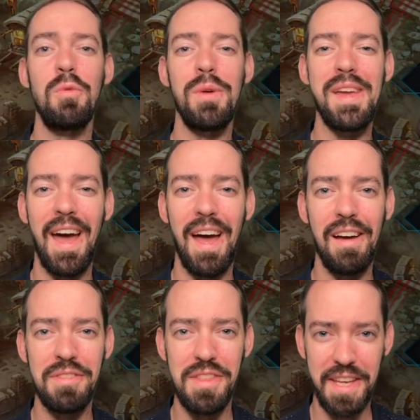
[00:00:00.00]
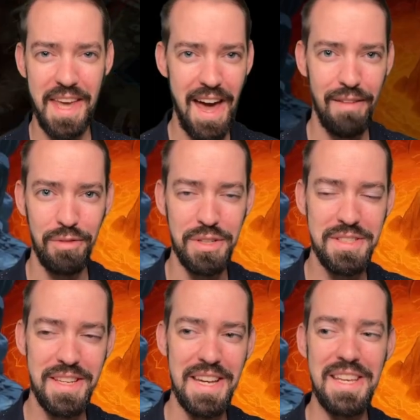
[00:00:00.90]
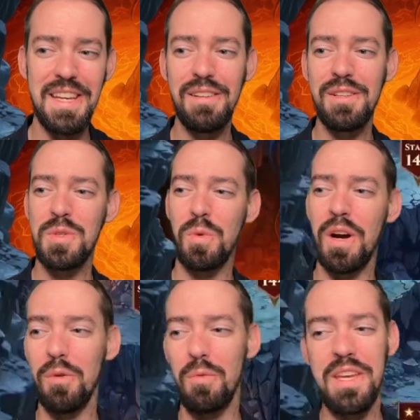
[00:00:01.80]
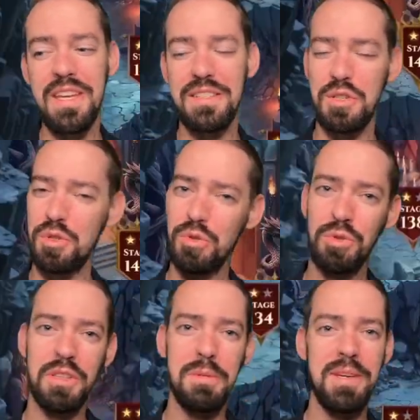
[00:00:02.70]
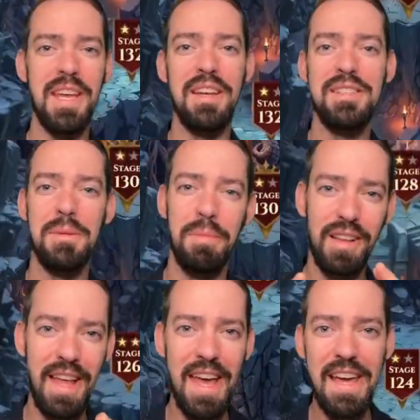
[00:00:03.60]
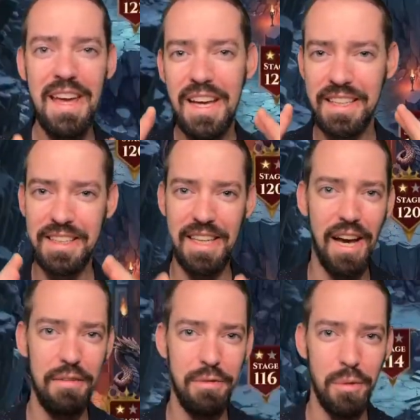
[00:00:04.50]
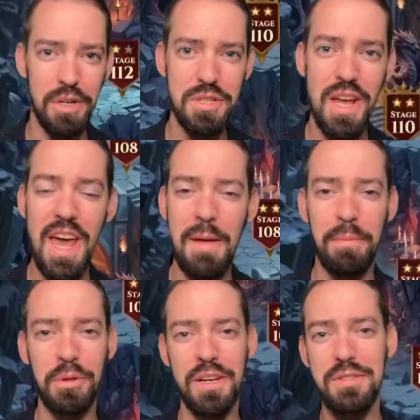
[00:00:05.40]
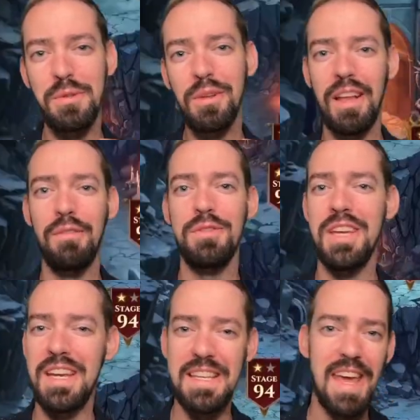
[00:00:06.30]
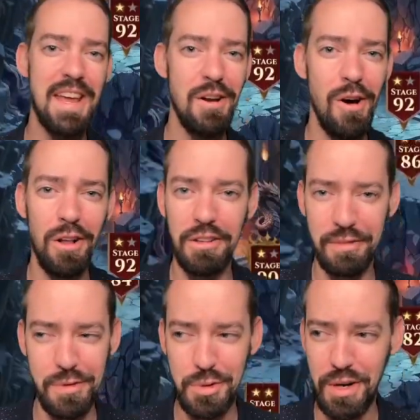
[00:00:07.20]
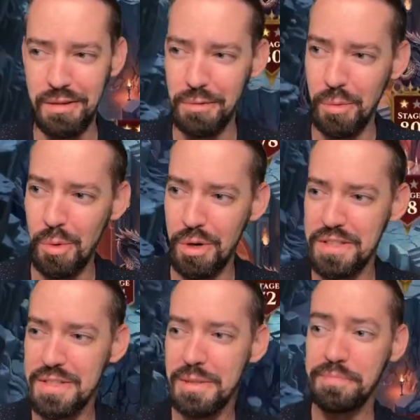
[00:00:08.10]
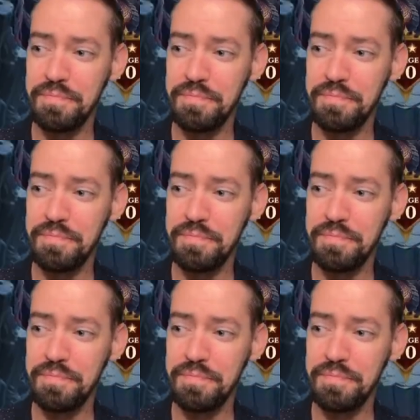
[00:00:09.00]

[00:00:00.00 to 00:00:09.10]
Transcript: we have the Caverns, and here is where we get to truly begin to play Godforge and progress through the levels and gain all of those great rewards.